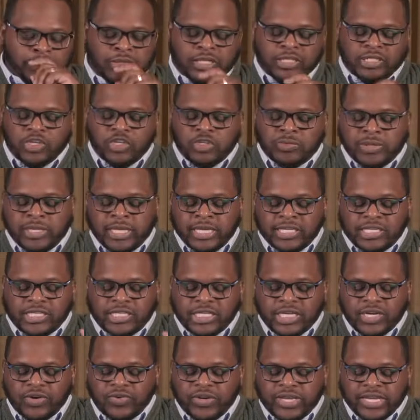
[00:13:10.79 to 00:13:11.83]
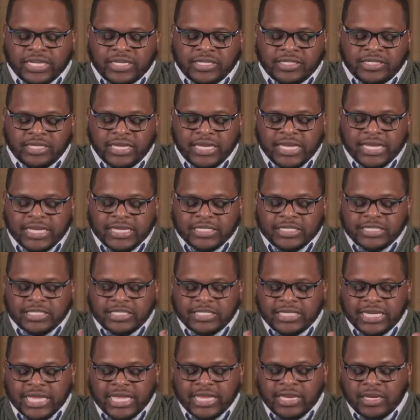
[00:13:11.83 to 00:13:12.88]
excuse me, the Assyrians
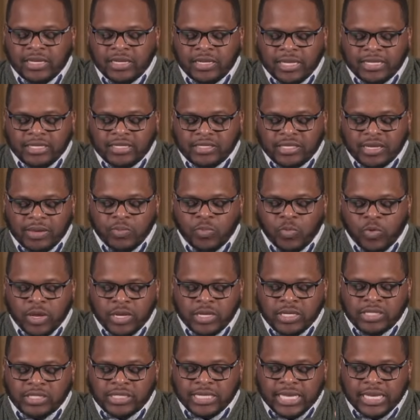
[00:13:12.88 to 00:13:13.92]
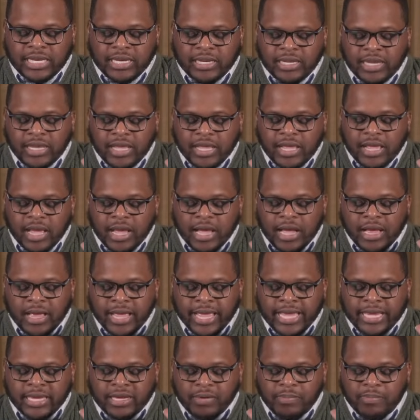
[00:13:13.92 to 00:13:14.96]
send someone, send uh,
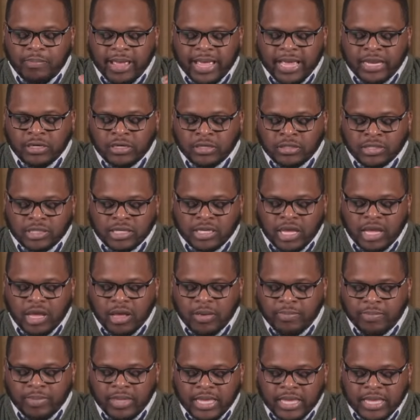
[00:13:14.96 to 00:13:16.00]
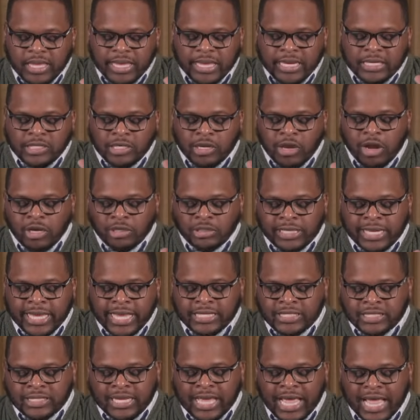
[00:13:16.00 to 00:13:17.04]
a commander to come and talked to
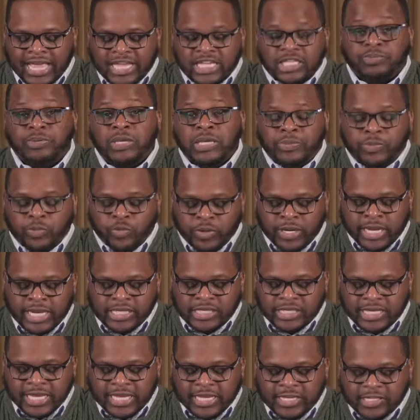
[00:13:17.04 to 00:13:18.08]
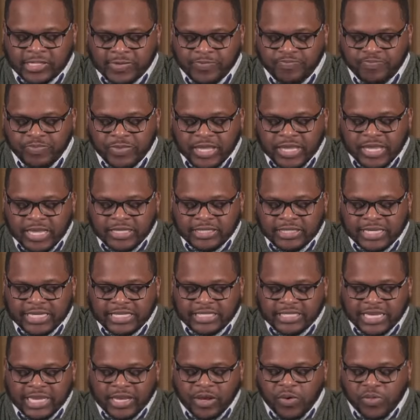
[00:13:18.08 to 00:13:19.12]
Hezekiah's people. And he says, says,
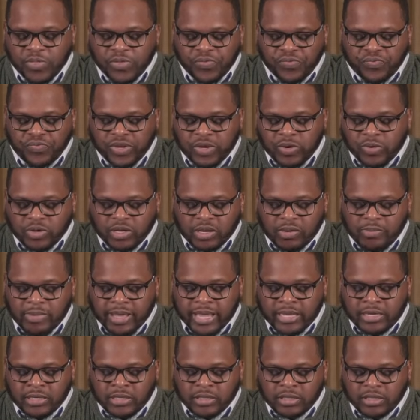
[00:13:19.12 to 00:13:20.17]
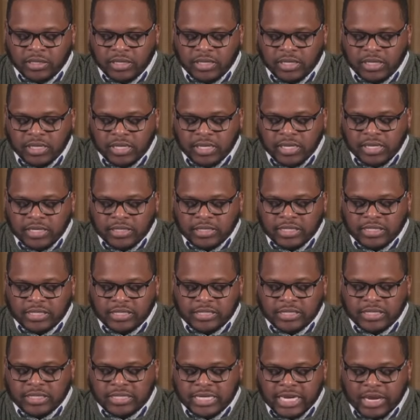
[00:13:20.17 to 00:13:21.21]
Tell the field commander, to
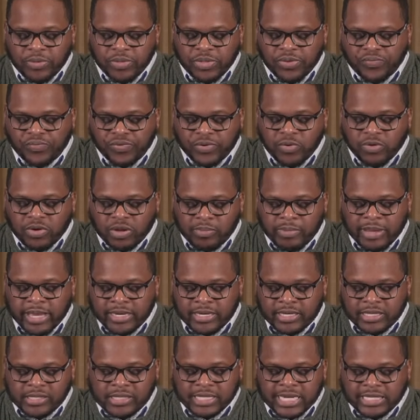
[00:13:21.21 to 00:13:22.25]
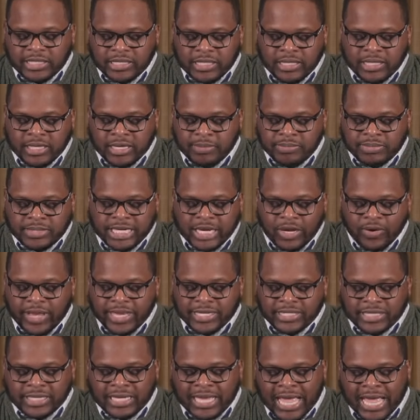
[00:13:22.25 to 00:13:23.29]
tell the field commander, said to them, Tell
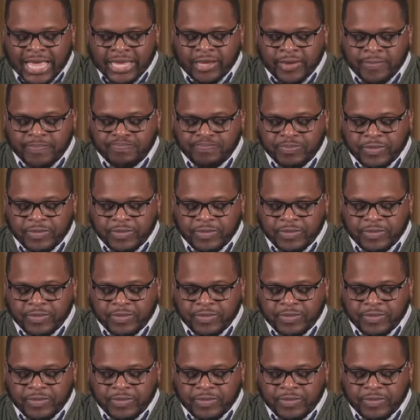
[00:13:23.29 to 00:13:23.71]
Hezekiah,